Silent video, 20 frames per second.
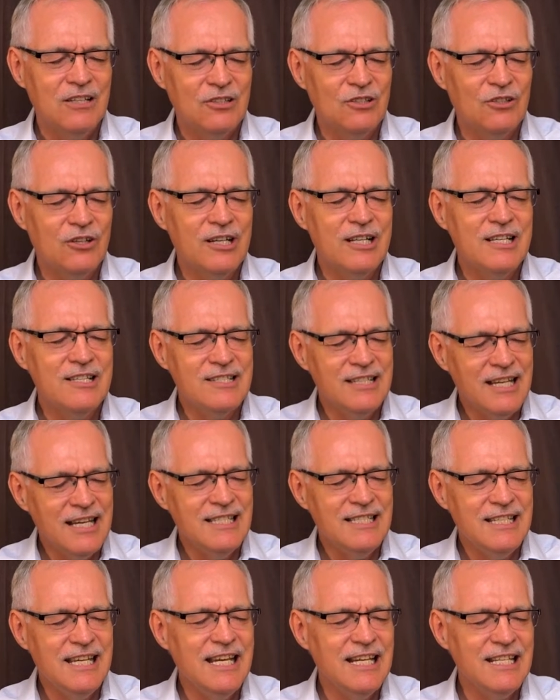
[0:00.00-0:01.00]
Lord, as
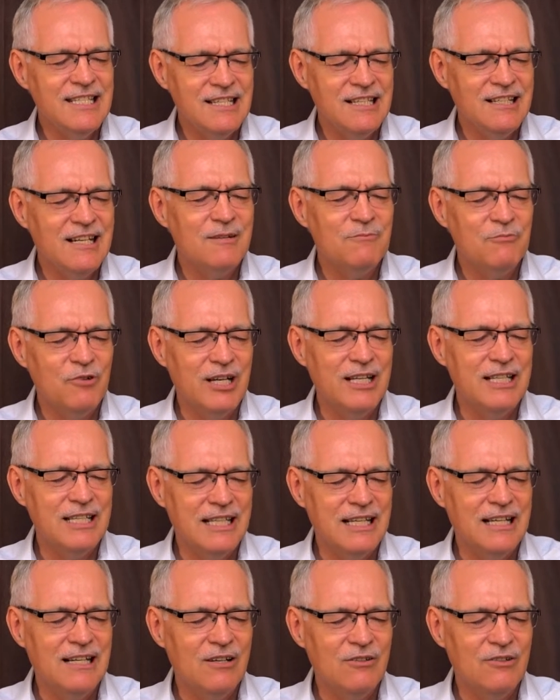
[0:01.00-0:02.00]
they take time right
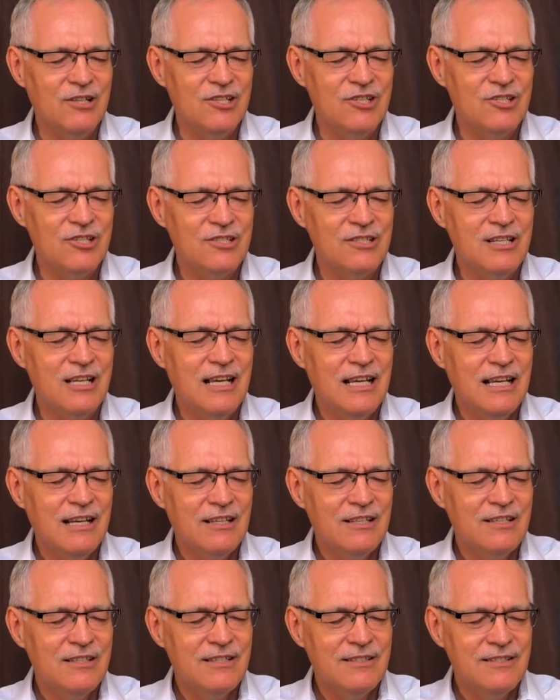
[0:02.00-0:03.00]
now and just
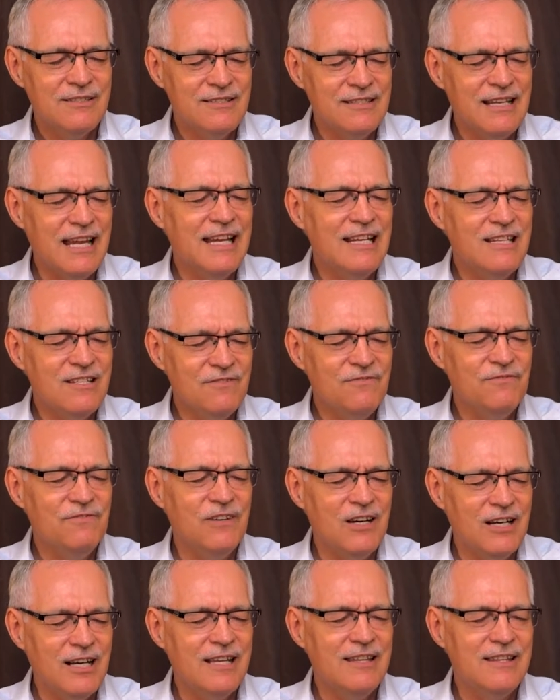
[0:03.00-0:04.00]

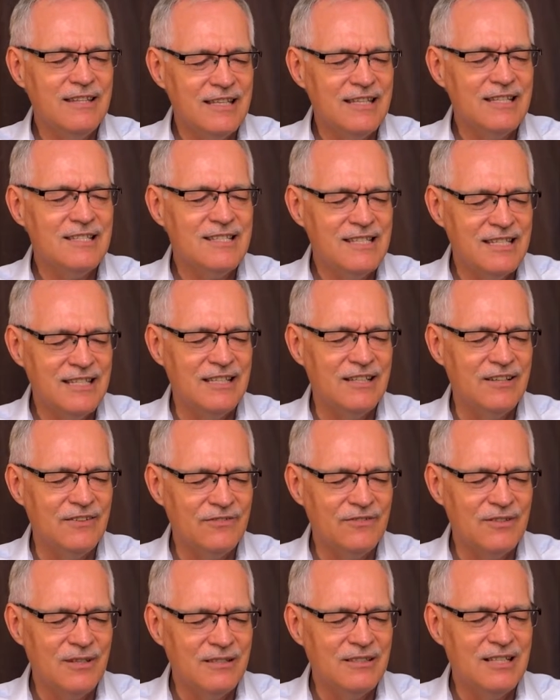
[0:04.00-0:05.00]
sanctify this
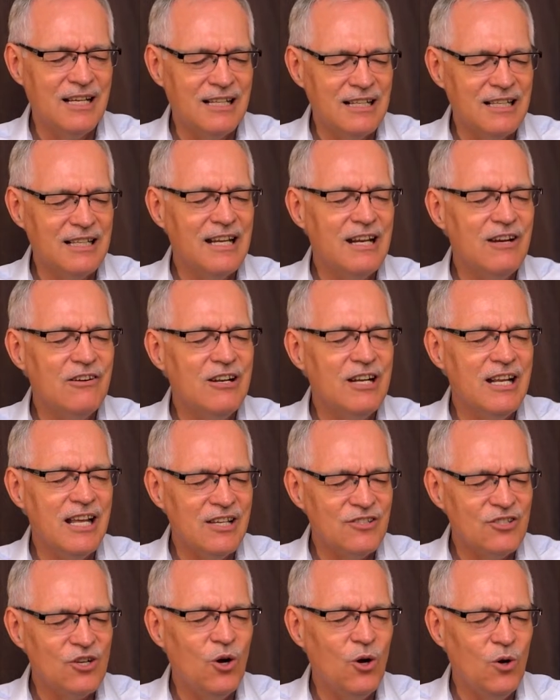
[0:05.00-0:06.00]
gift and declare it
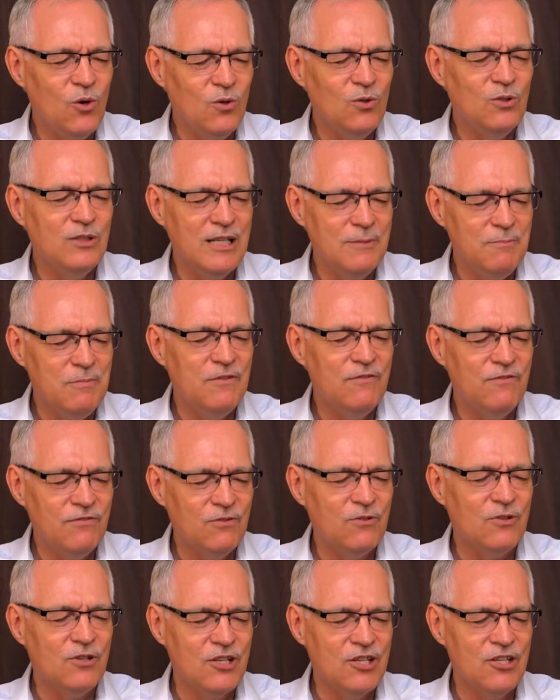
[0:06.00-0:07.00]
as holy
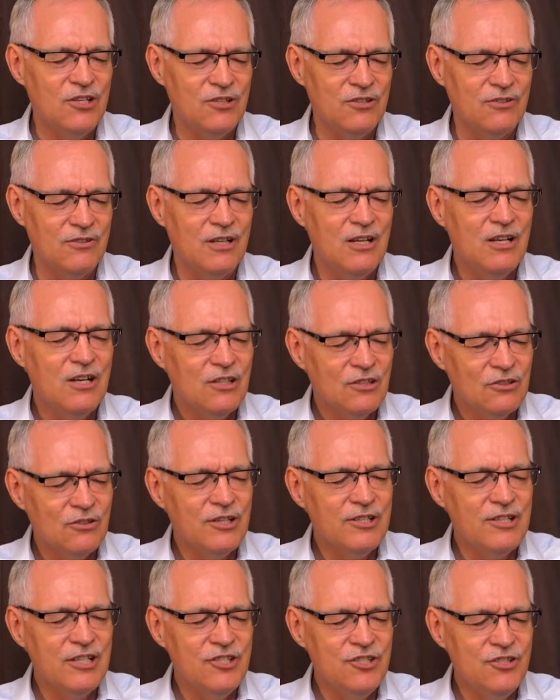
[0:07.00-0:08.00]
before you.
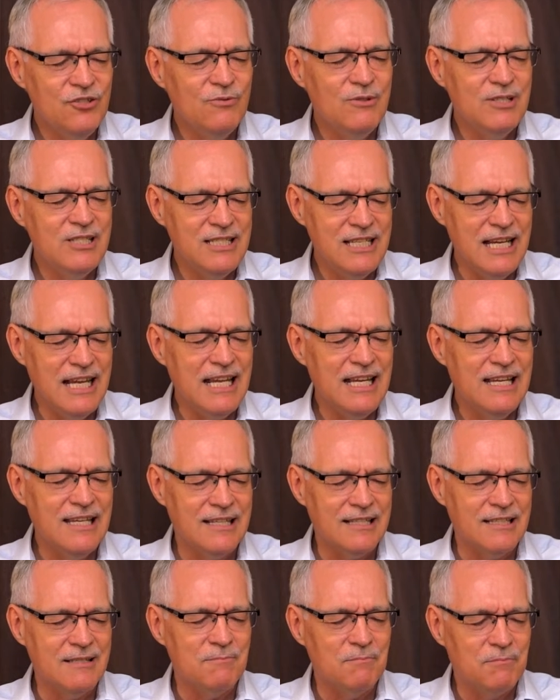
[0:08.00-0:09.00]
Lord, that you would take
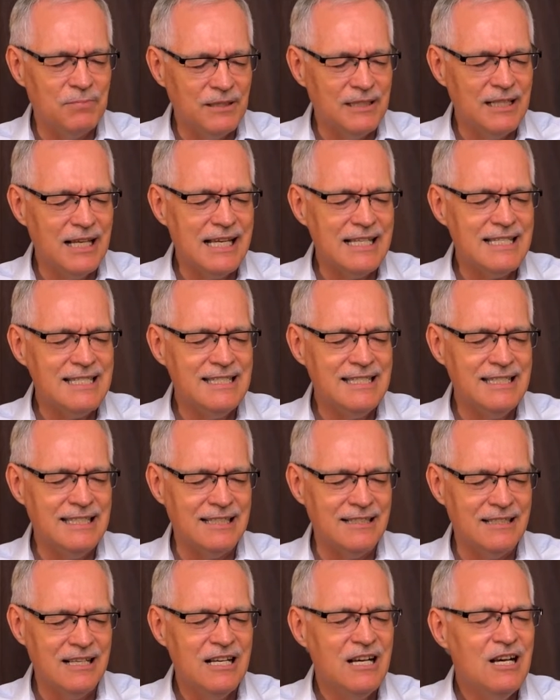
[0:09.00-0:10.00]
it and bless
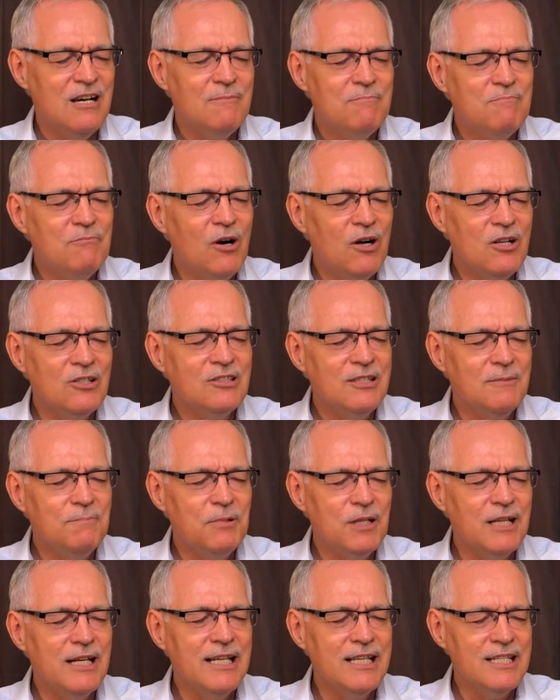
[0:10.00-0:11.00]
it,
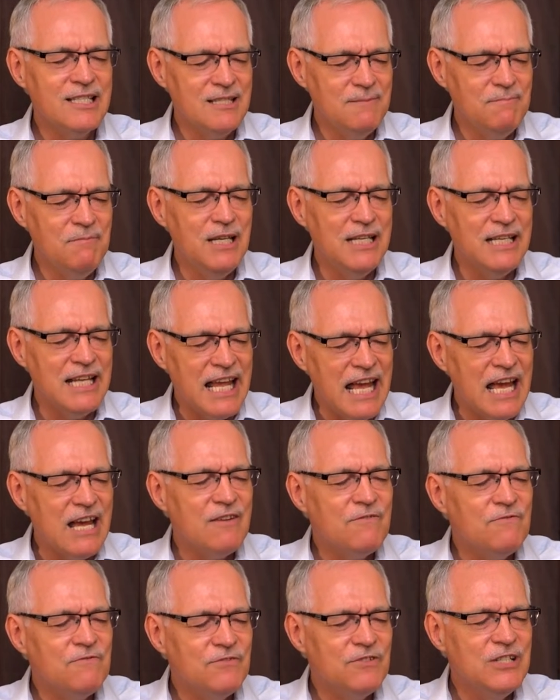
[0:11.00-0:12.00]
multiply it to meet
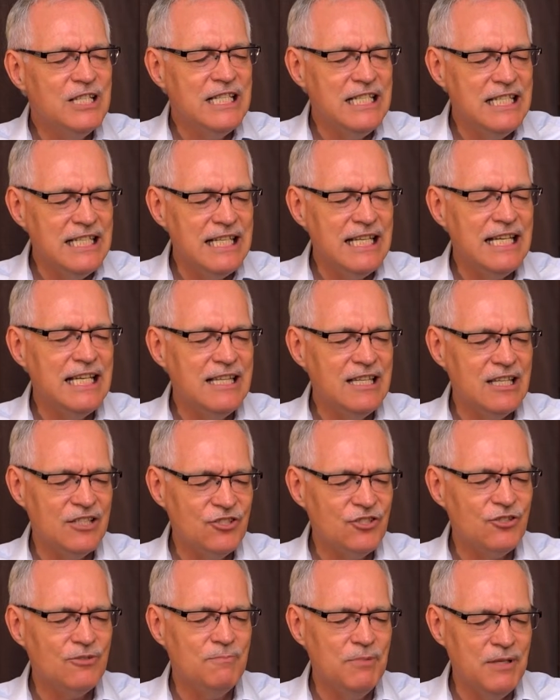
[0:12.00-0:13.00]
every need
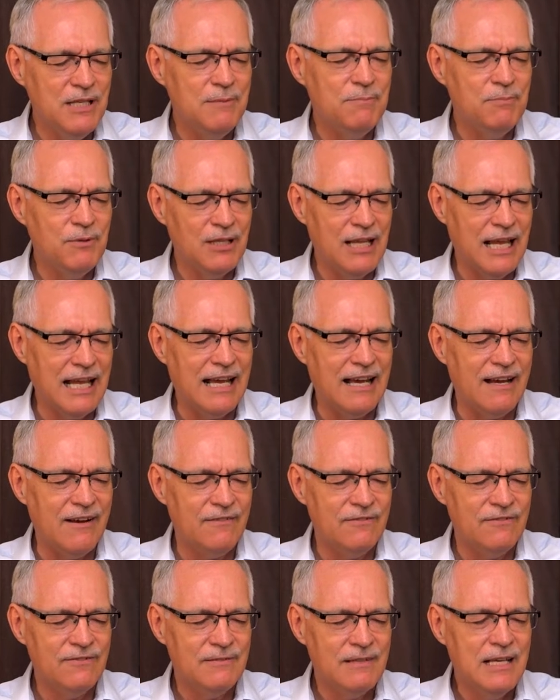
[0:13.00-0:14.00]
that your people
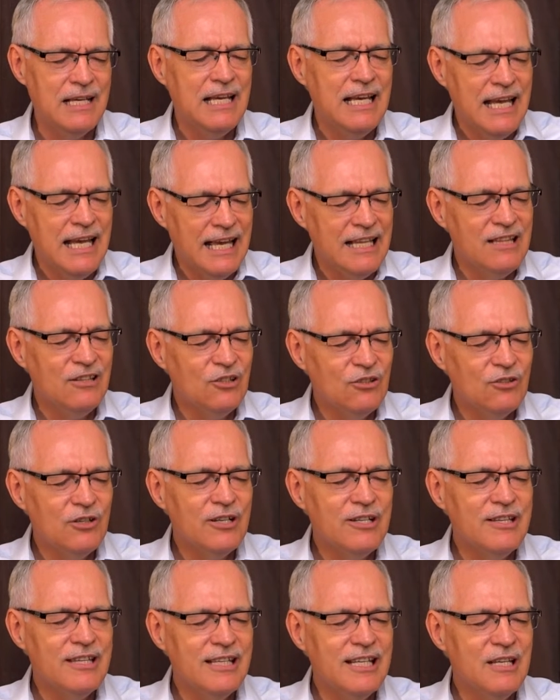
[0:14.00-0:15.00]
have. And
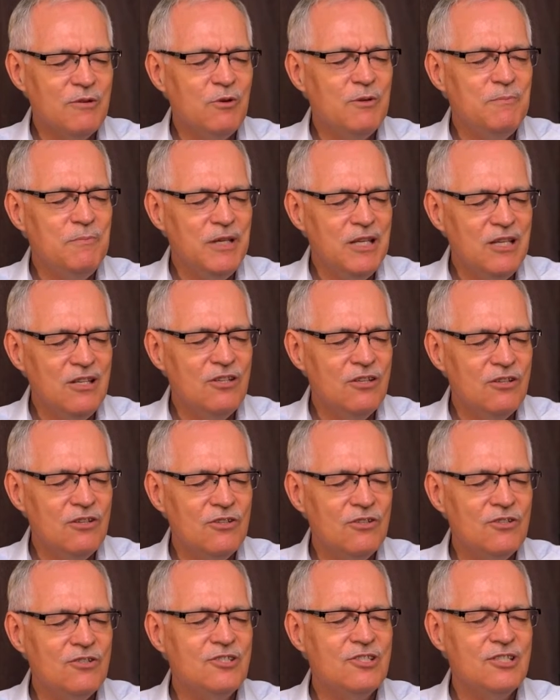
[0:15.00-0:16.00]
Lord, that it would be
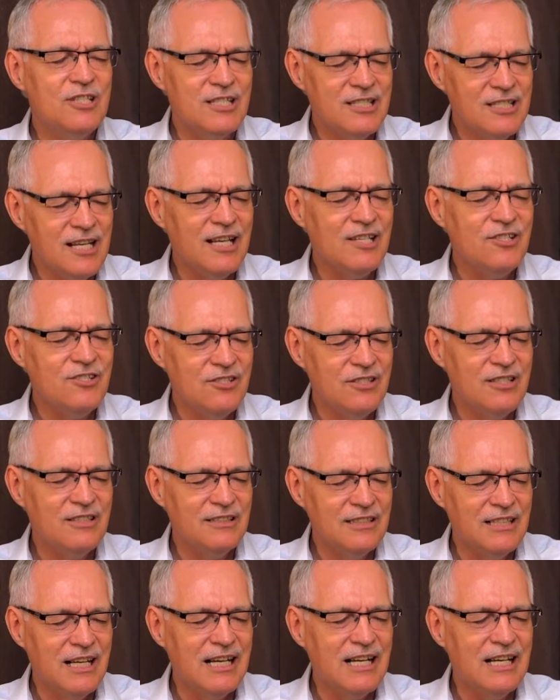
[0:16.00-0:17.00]
used to touch the
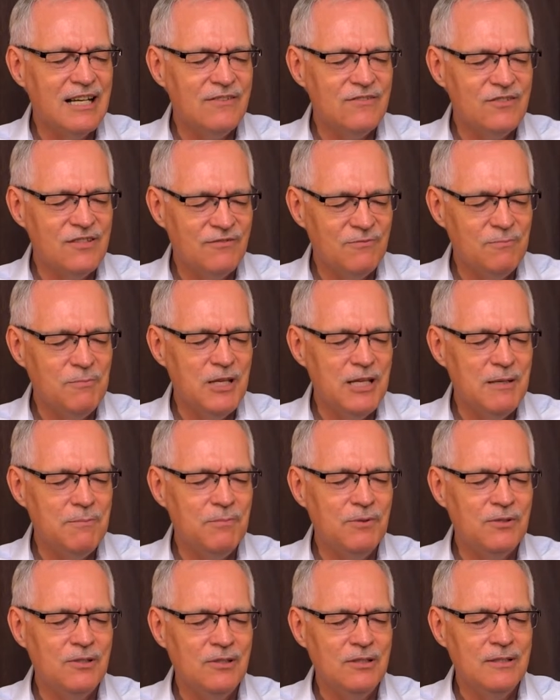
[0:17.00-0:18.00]
lives of
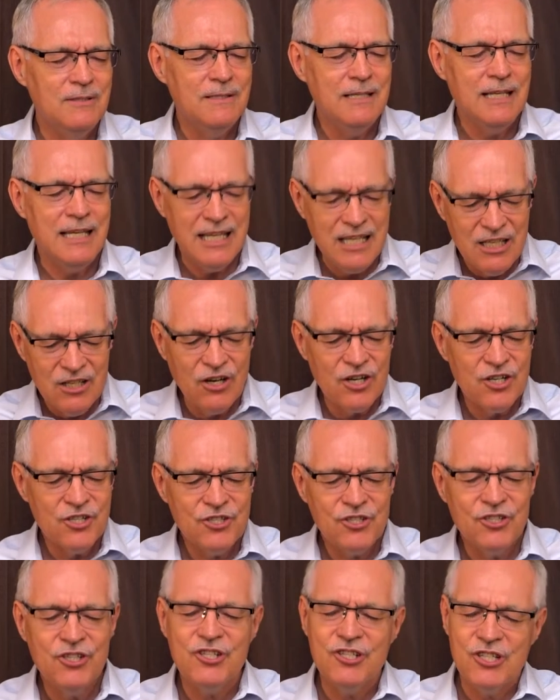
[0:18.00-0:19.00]
people in our
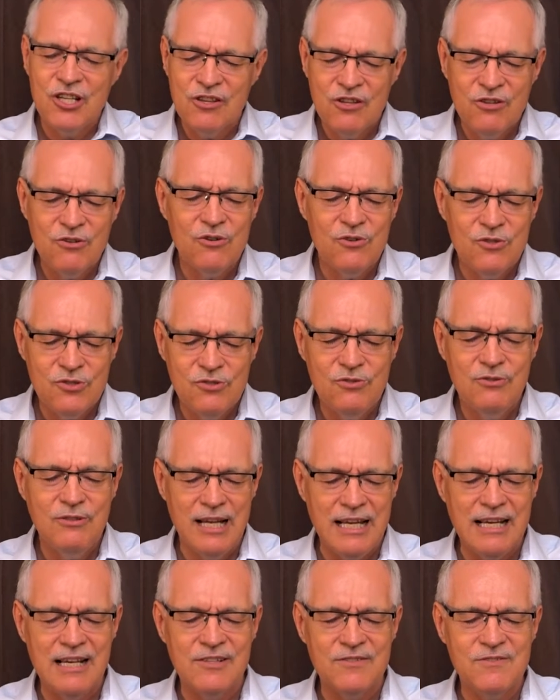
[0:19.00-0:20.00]
church and those who
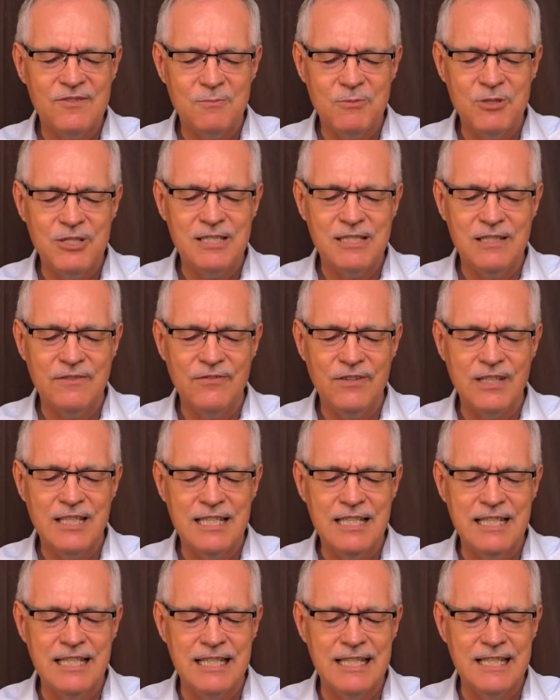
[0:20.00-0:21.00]
have
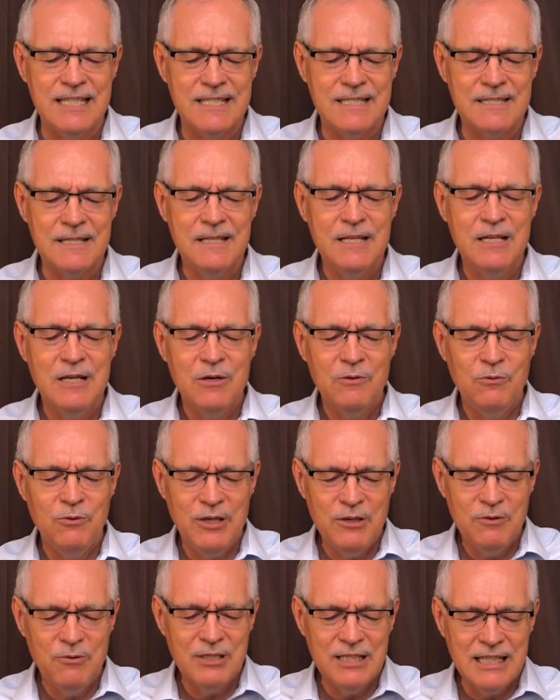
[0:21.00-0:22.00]
specific needs.
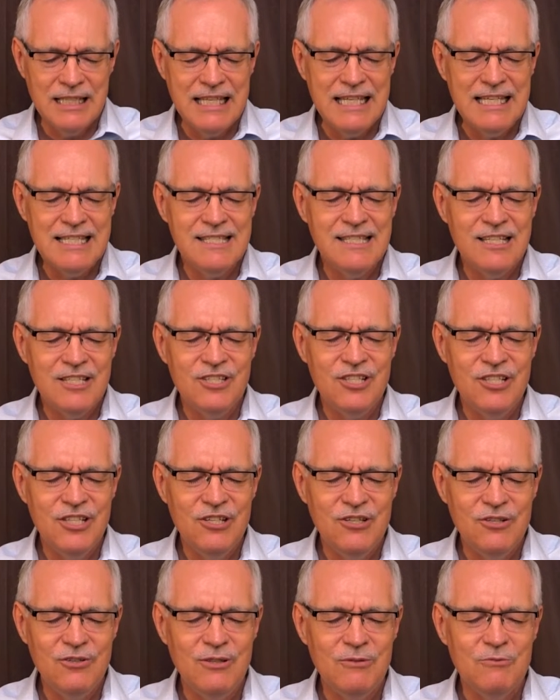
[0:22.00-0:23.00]
We release it to
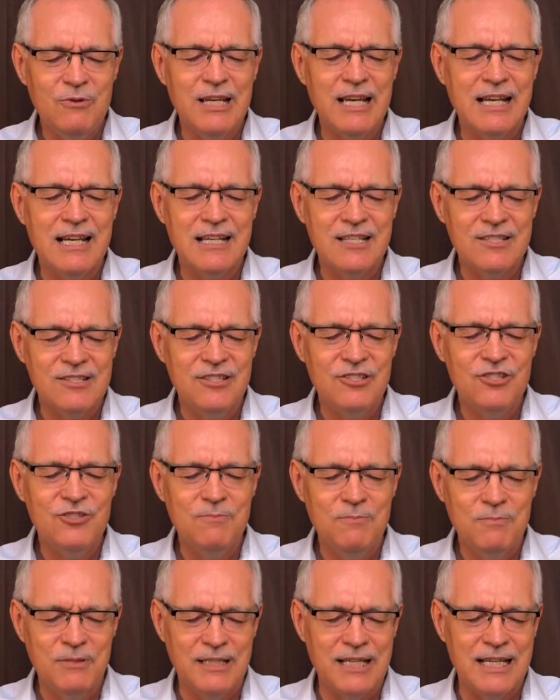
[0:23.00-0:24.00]
you and we ask that
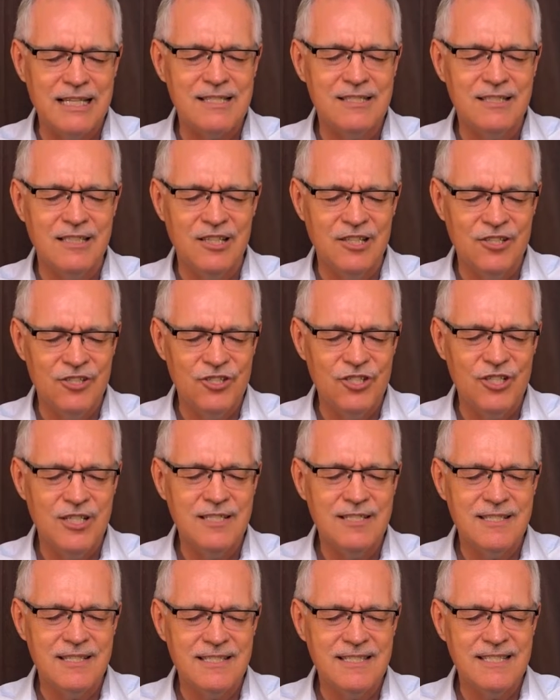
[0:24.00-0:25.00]
you bless it in
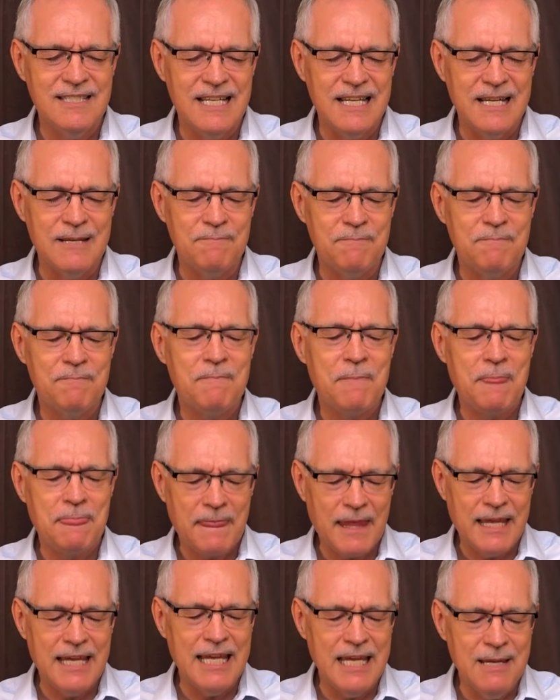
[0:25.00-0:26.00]
Jesus' name.
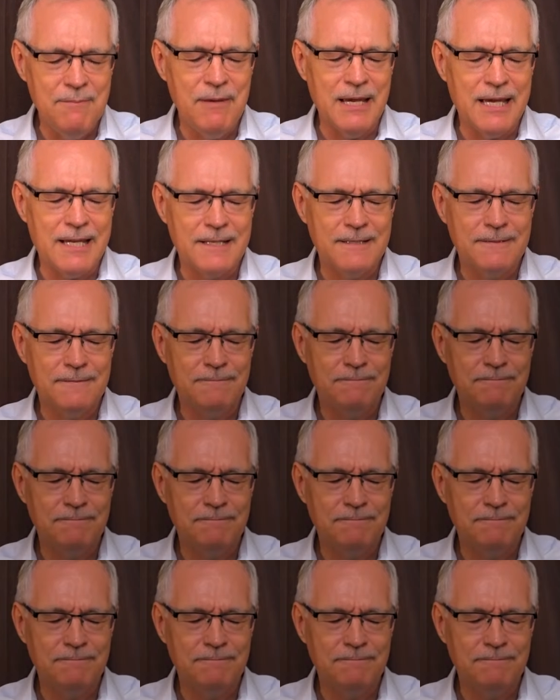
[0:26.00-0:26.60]
Amen.